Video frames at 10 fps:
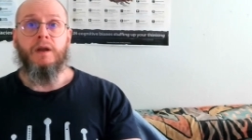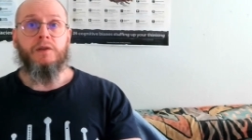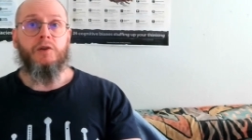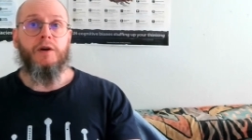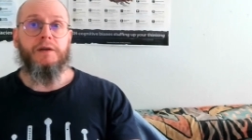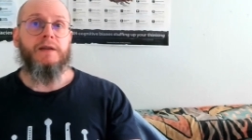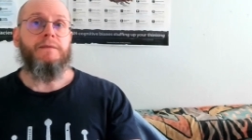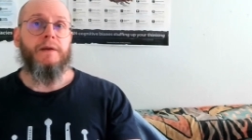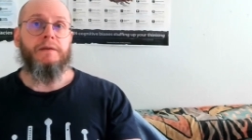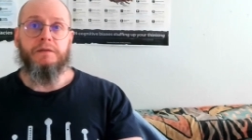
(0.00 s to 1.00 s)
the
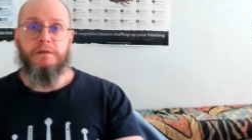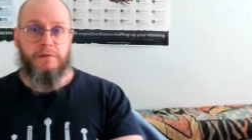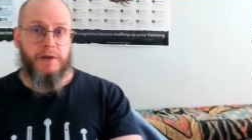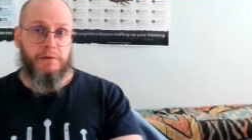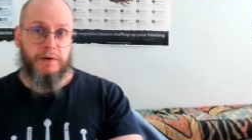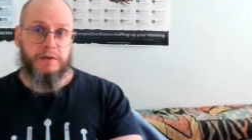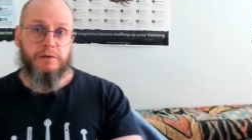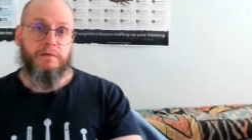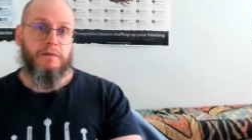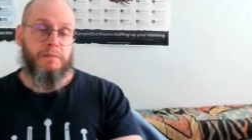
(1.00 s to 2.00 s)
different theories
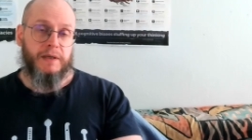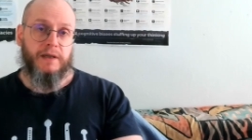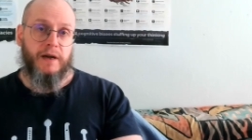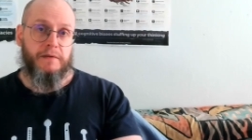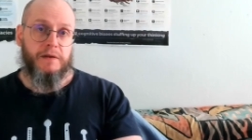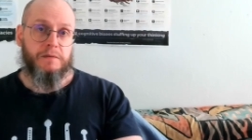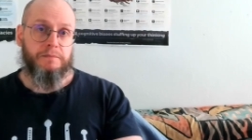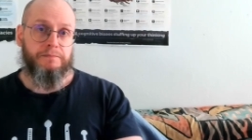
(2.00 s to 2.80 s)
of metaethics.